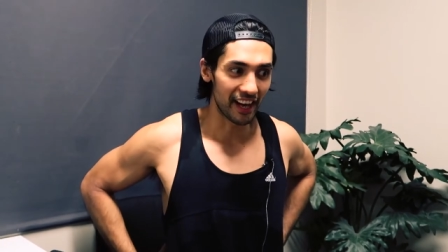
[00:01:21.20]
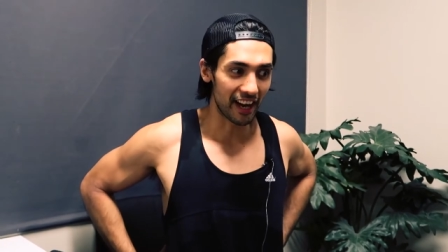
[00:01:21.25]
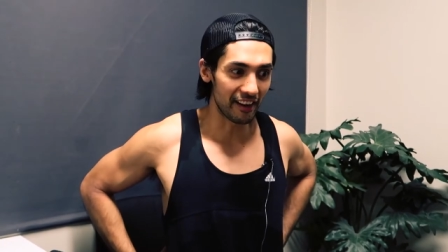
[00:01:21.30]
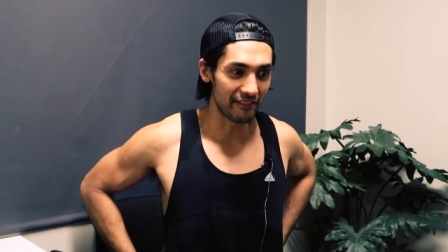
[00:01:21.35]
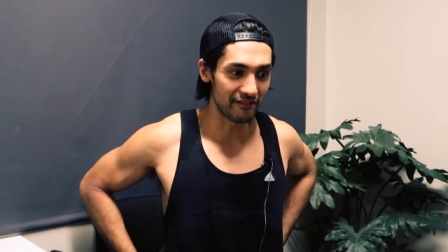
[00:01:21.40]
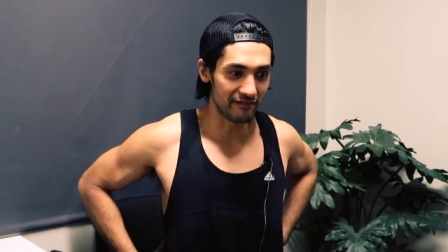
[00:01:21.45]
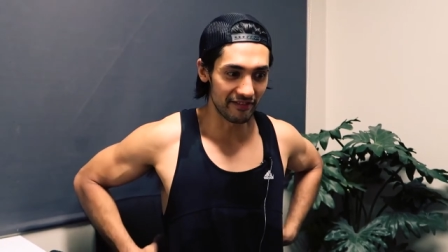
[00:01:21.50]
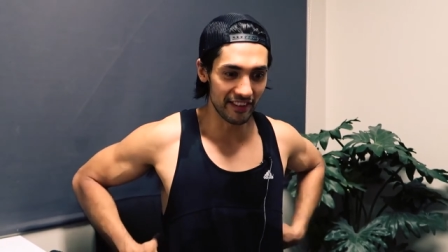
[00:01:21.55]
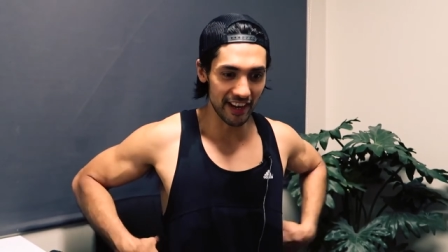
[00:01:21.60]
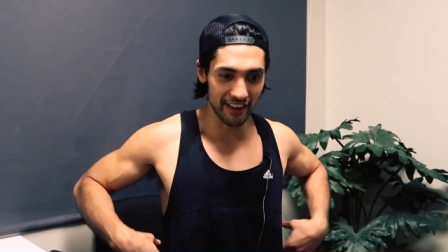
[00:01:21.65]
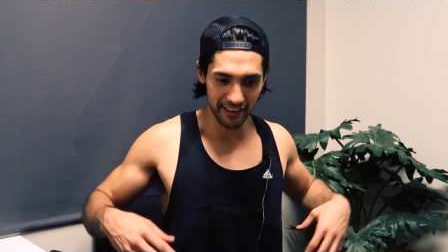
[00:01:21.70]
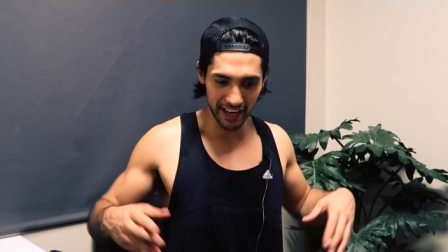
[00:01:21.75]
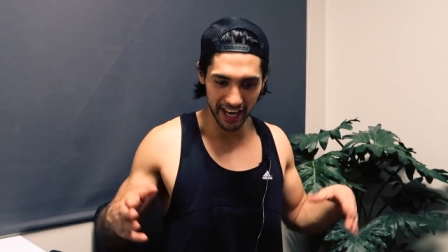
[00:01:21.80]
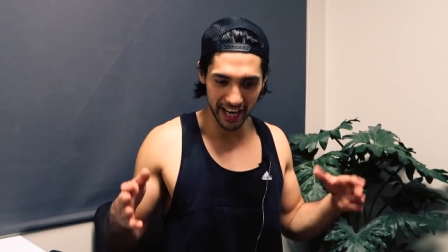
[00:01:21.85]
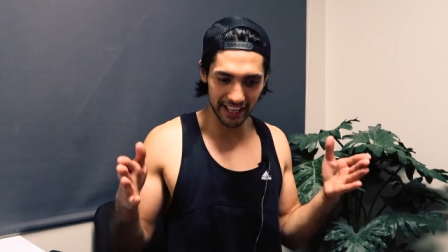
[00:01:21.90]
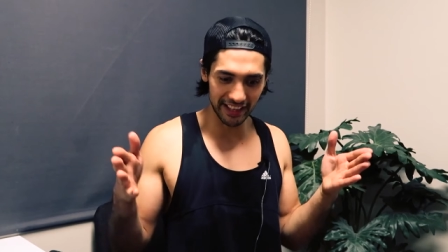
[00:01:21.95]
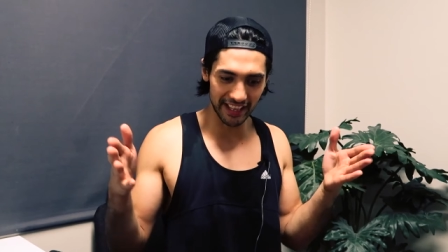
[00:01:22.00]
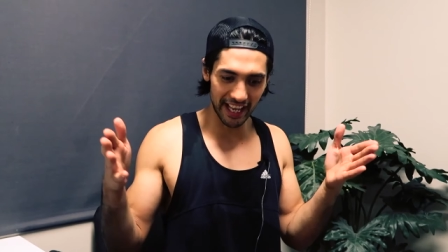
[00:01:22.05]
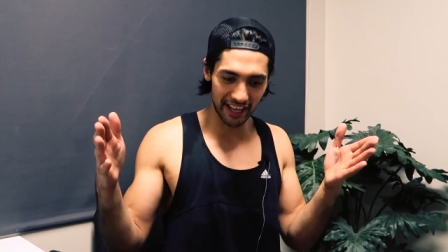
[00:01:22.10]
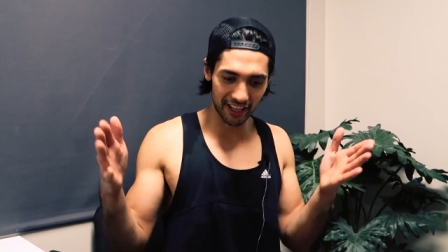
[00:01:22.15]
I've never
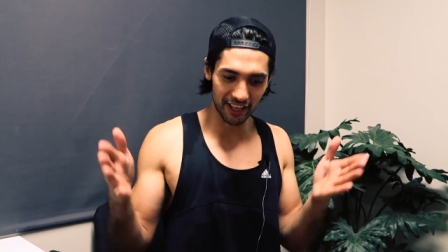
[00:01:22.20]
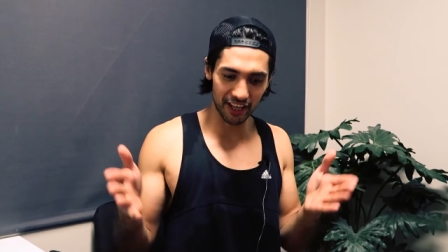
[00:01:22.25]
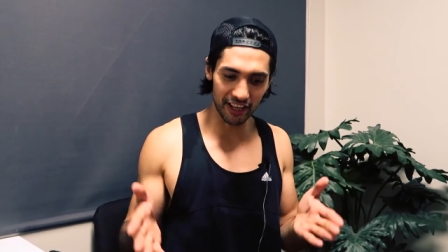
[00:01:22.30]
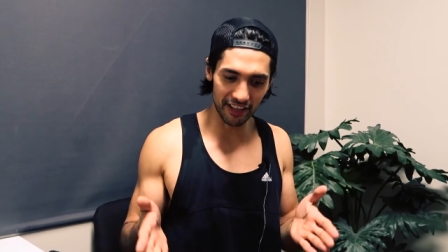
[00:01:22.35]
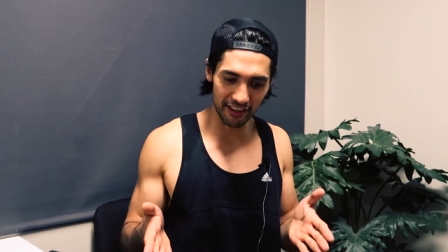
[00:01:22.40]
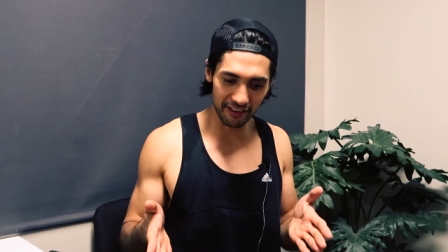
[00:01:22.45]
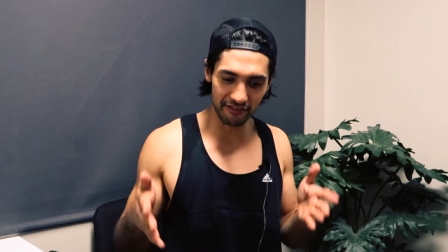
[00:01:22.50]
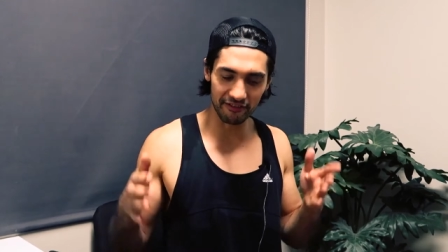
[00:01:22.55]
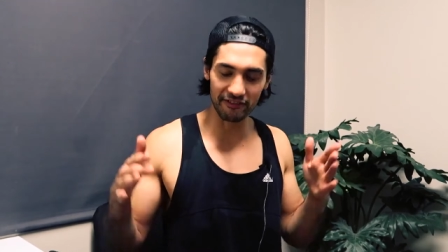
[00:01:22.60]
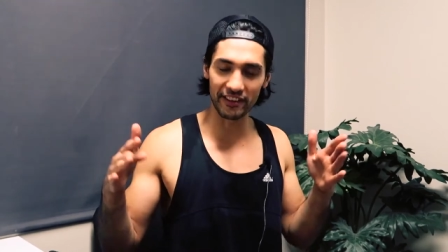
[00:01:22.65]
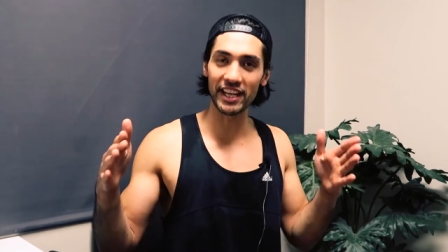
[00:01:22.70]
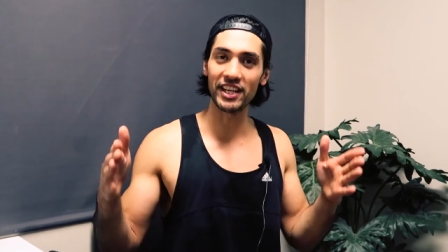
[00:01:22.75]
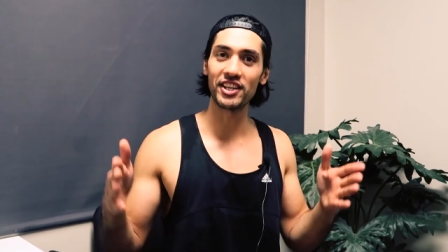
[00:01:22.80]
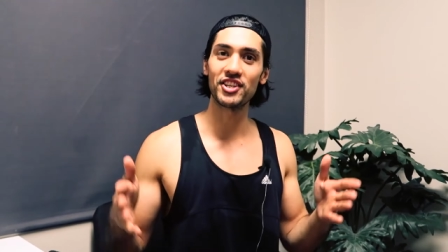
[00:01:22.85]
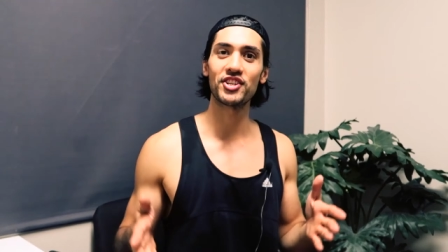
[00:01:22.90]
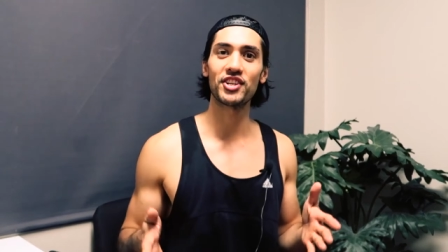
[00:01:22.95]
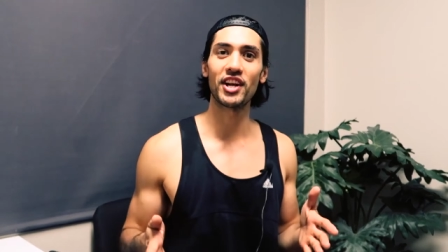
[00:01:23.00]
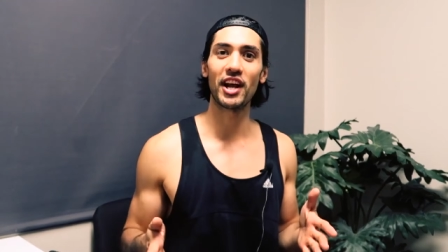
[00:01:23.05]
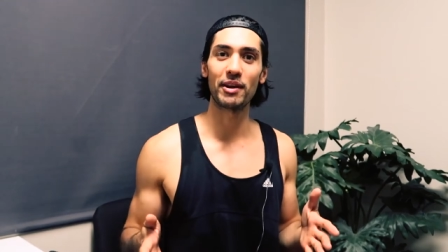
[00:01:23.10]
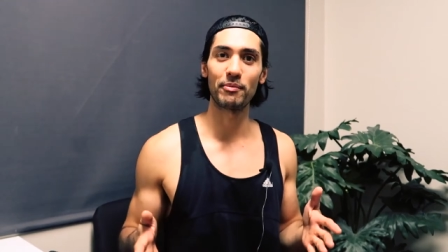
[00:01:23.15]
had that kind of V
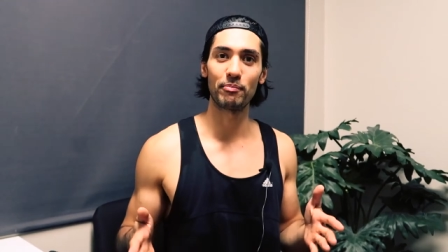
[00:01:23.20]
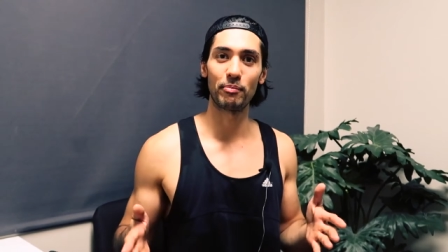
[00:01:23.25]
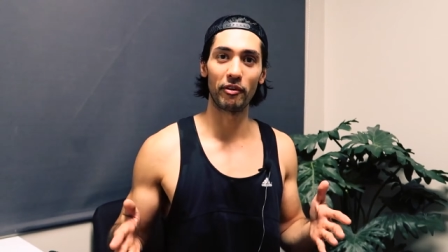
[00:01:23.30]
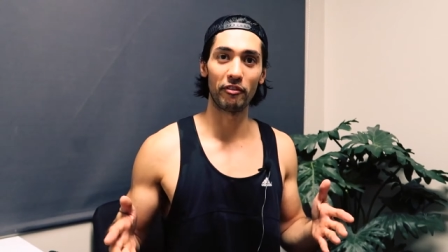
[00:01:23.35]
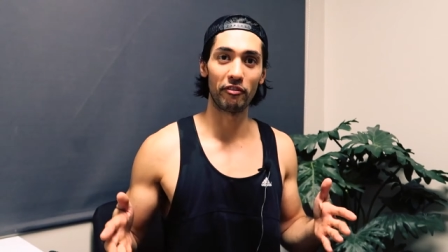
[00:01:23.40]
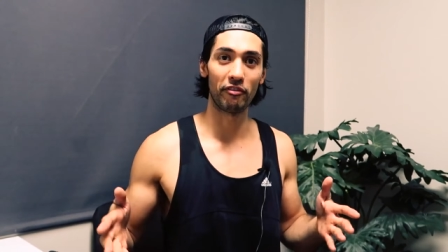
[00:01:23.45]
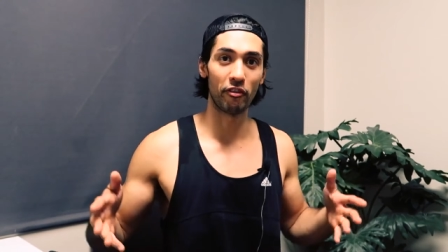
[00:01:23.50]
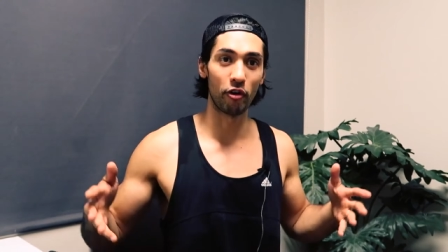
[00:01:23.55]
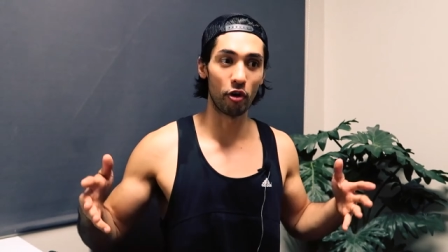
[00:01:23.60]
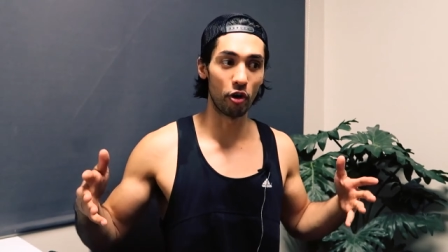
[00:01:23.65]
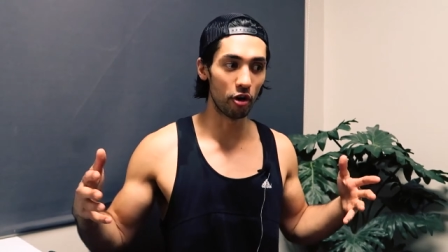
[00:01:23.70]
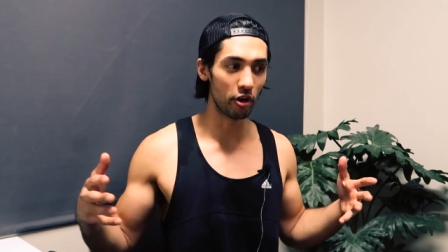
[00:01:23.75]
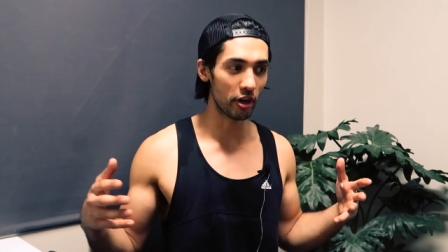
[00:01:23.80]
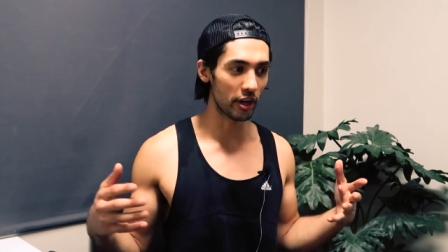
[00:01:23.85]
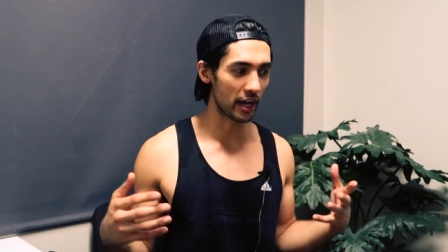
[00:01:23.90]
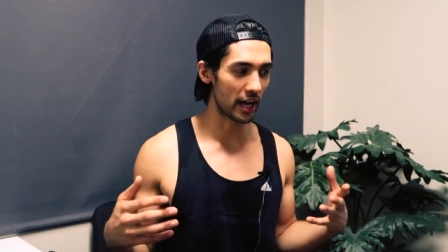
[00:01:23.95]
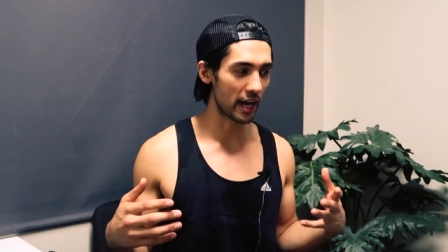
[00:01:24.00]
shape before.